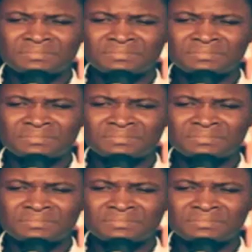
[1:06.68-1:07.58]

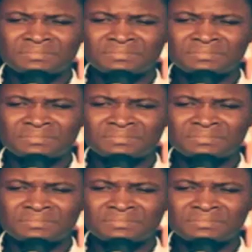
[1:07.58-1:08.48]

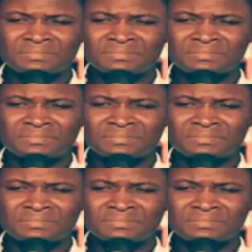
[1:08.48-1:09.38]

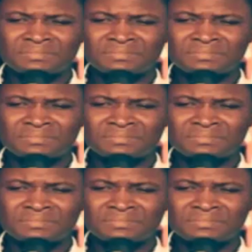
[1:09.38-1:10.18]
(no lip movement)